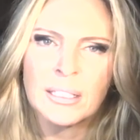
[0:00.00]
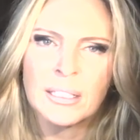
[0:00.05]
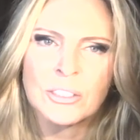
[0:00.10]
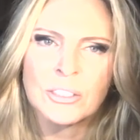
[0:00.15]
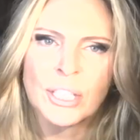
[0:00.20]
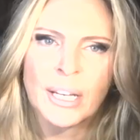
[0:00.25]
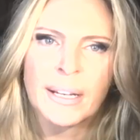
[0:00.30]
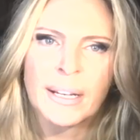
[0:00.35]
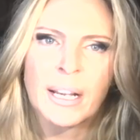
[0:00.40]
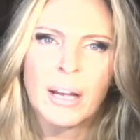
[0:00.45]

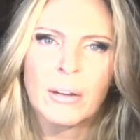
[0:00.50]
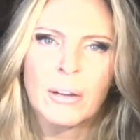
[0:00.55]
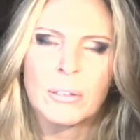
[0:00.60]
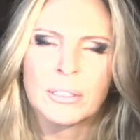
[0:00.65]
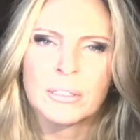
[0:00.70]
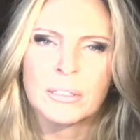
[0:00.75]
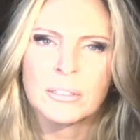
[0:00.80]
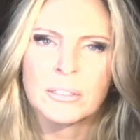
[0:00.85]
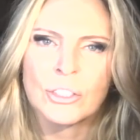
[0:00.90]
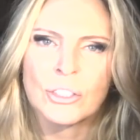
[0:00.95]
check our
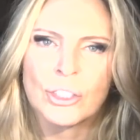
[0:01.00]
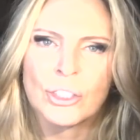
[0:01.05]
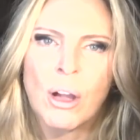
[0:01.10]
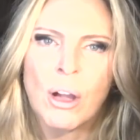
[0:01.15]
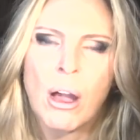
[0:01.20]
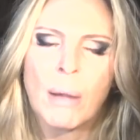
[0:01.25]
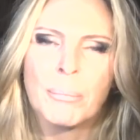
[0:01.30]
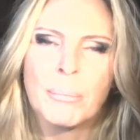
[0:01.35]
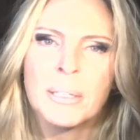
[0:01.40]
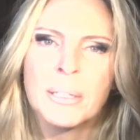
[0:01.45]

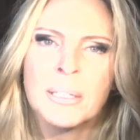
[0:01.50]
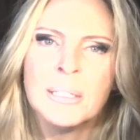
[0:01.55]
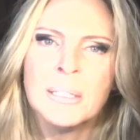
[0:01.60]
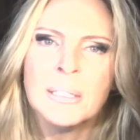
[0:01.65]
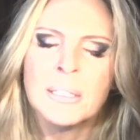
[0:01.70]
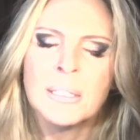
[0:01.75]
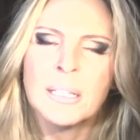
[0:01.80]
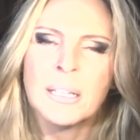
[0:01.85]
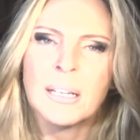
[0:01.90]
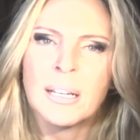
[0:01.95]
shop,
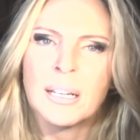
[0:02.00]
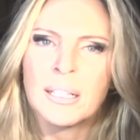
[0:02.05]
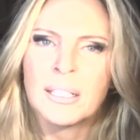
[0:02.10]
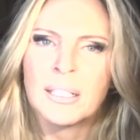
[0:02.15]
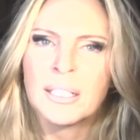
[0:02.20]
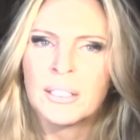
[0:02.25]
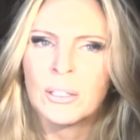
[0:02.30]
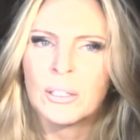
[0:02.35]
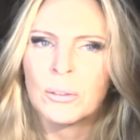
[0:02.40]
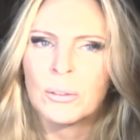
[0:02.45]

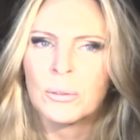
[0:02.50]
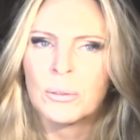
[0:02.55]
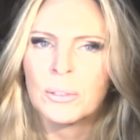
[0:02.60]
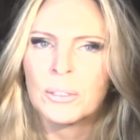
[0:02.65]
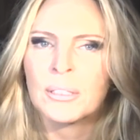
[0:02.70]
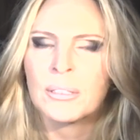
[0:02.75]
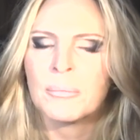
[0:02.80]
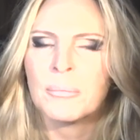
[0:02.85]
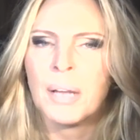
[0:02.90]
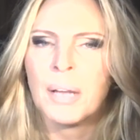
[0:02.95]

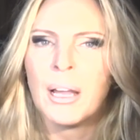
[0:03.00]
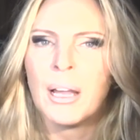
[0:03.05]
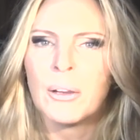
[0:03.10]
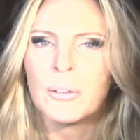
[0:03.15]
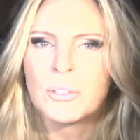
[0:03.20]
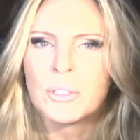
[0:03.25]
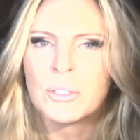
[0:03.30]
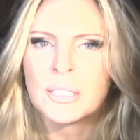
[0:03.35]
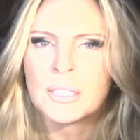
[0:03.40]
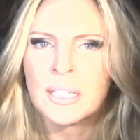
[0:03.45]
how
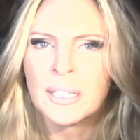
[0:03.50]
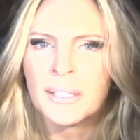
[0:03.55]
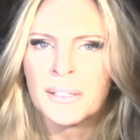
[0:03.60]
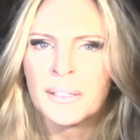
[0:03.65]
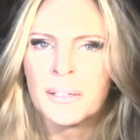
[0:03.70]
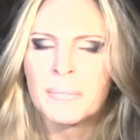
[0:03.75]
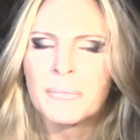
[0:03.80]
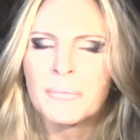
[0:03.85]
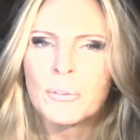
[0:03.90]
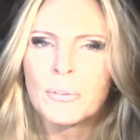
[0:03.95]
to sign
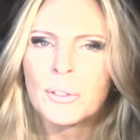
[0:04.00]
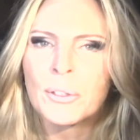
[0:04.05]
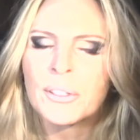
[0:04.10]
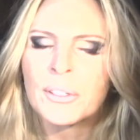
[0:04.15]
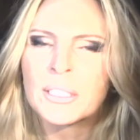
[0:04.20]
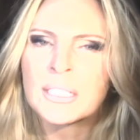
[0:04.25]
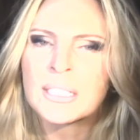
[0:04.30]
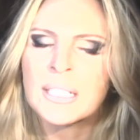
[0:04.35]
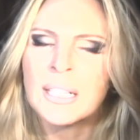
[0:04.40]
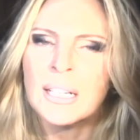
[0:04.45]
up for
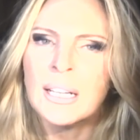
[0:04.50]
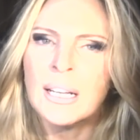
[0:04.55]
this.